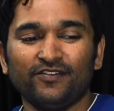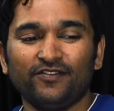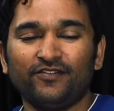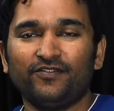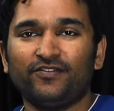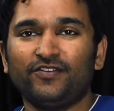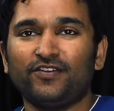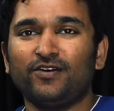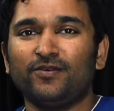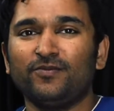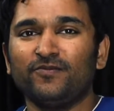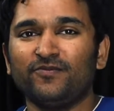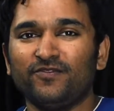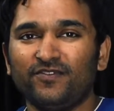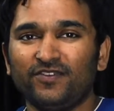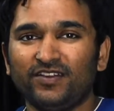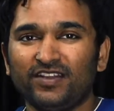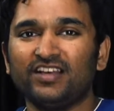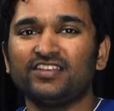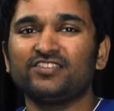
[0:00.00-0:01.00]
from
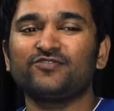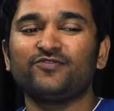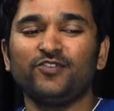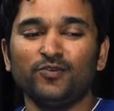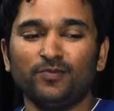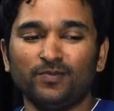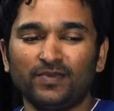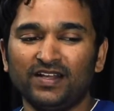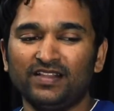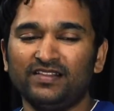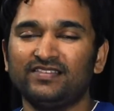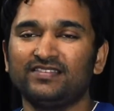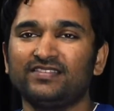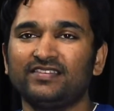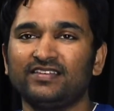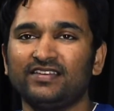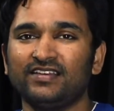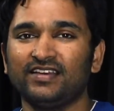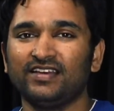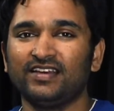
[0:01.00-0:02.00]
last few months.
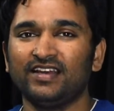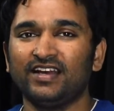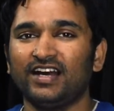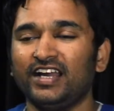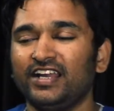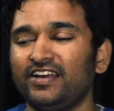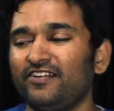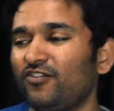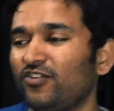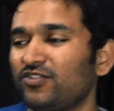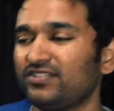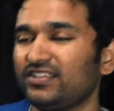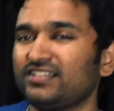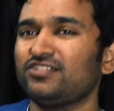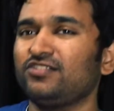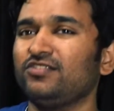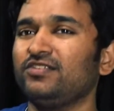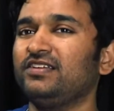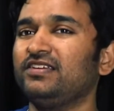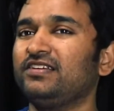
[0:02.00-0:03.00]
I was
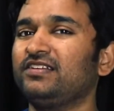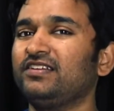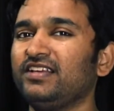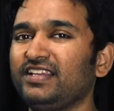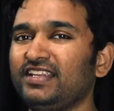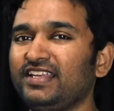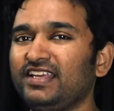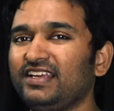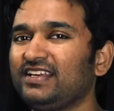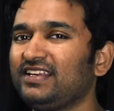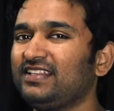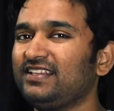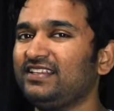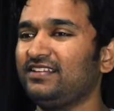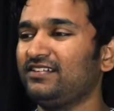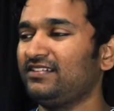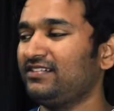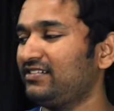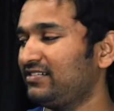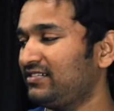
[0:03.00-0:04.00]
actually cleaning
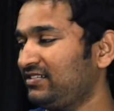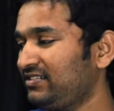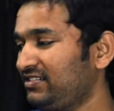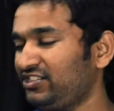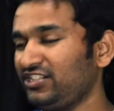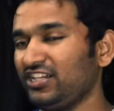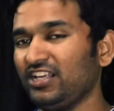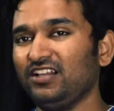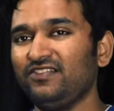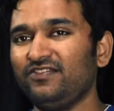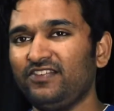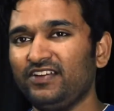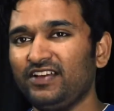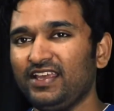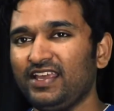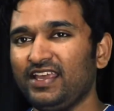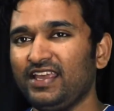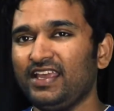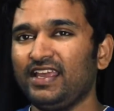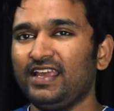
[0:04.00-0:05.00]
the shelf
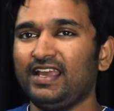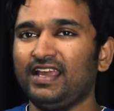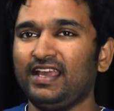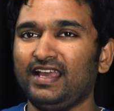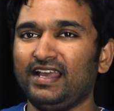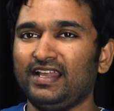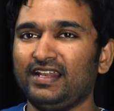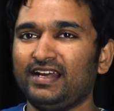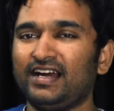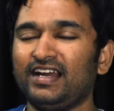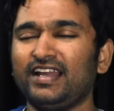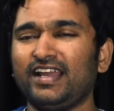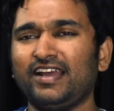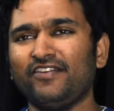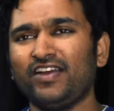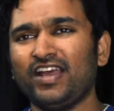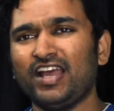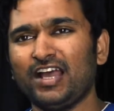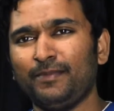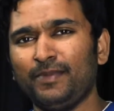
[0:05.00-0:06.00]
and I have
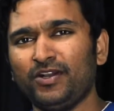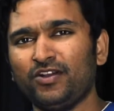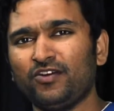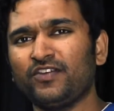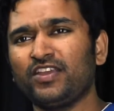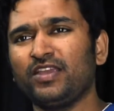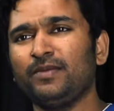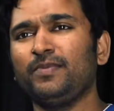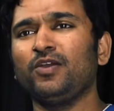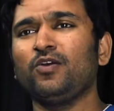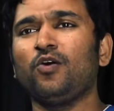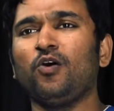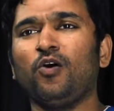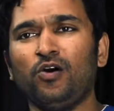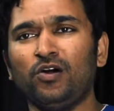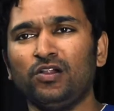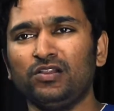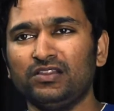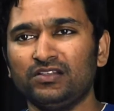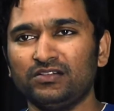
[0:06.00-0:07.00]
a habit of keeping
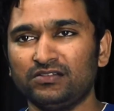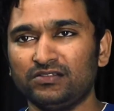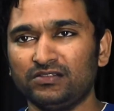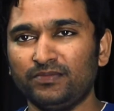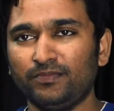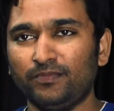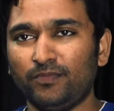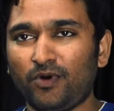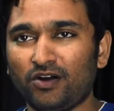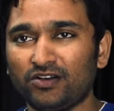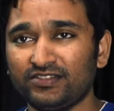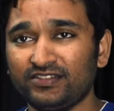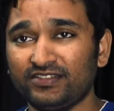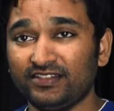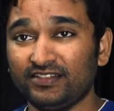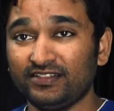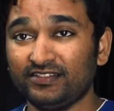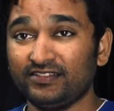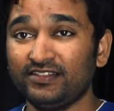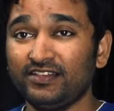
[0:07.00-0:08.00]
all the
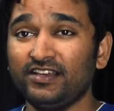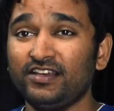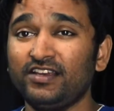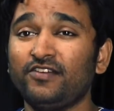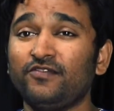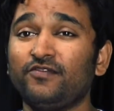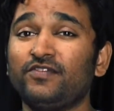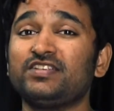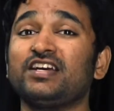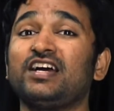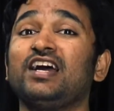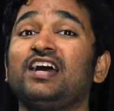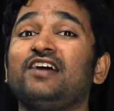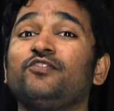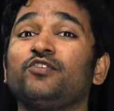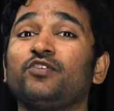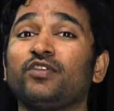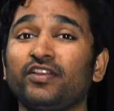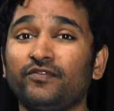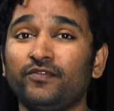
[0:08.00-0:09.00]
boxes which I have
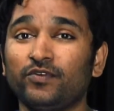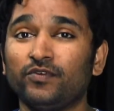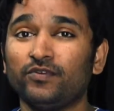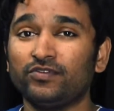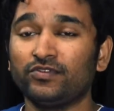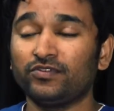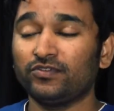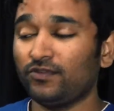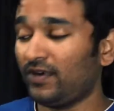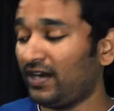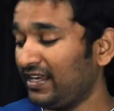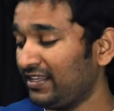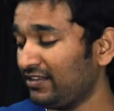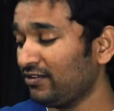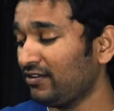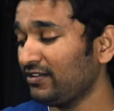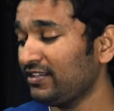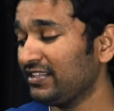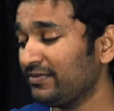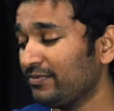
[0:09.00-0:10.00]
to review. So I
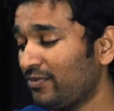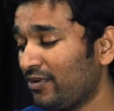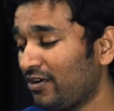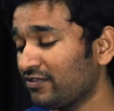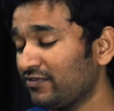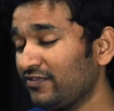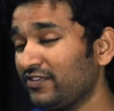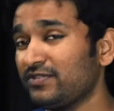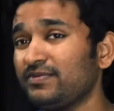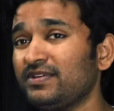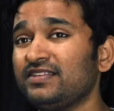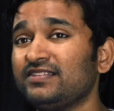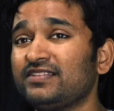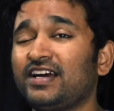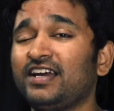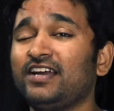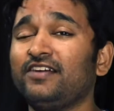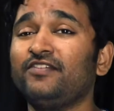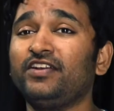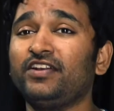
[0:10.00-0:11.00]
saw this box, which means I
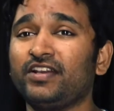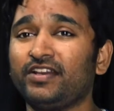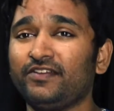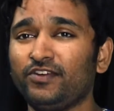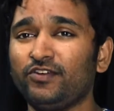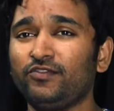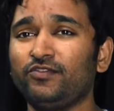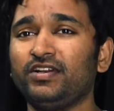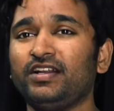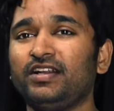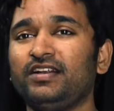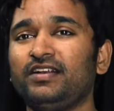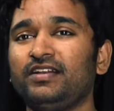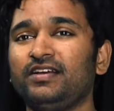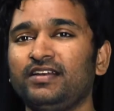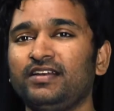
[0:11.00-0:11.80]
haven't reviewed it.